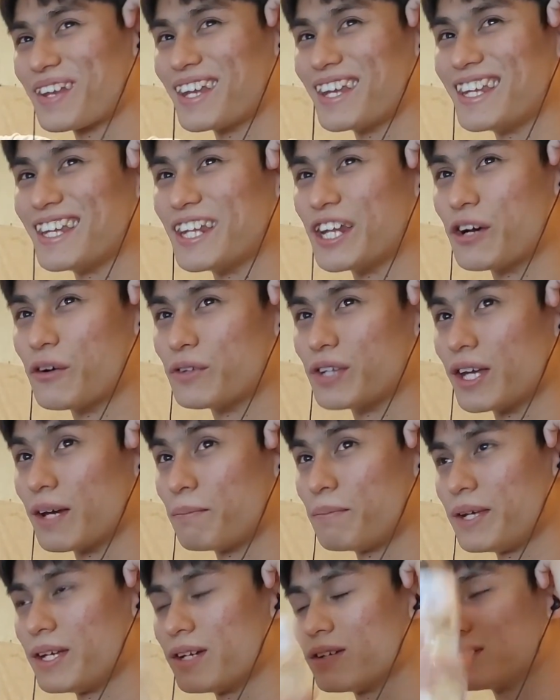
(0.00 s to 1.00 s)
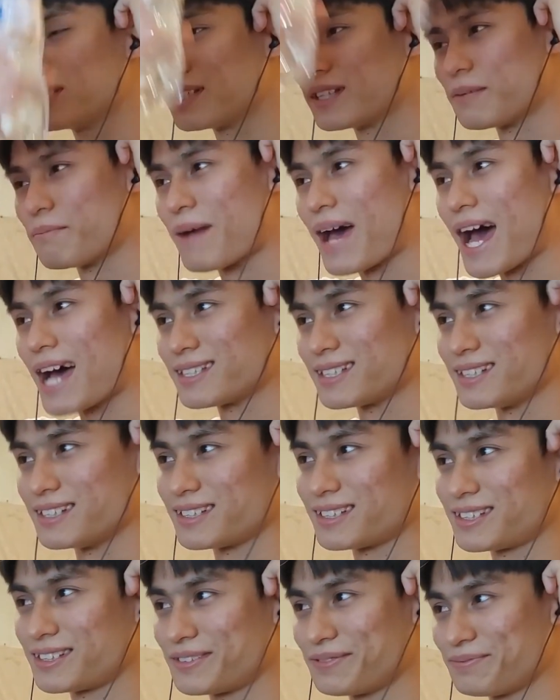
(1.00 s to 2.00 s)
you know, the appeals of the
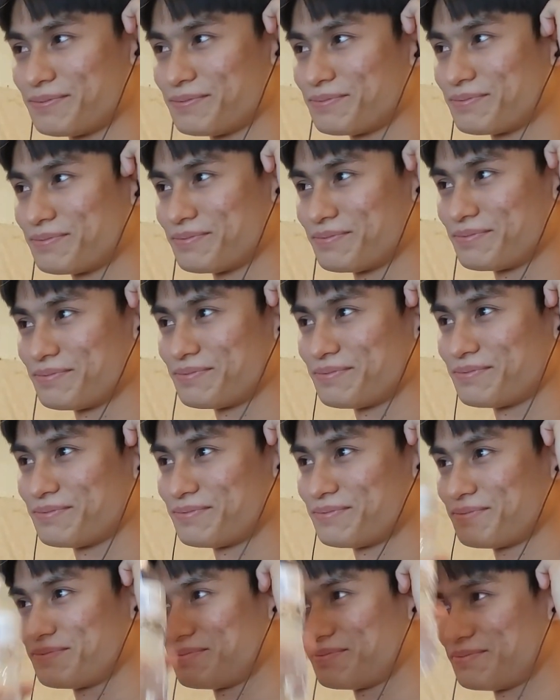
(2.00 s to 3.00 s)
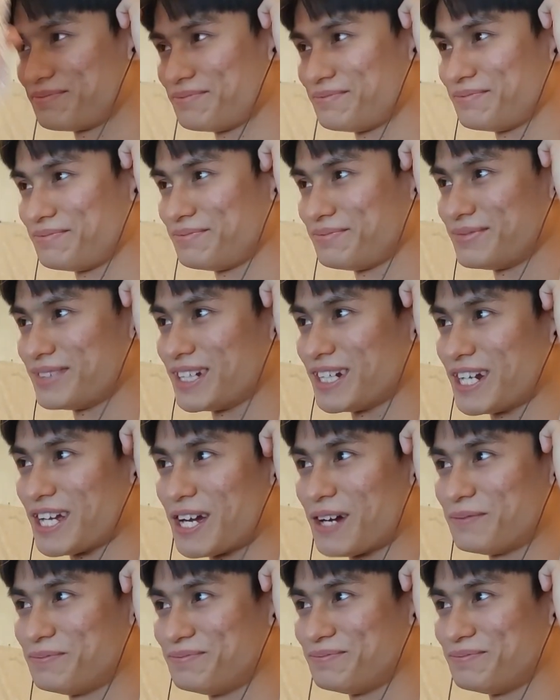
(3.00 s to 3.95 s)
masses. Yeah.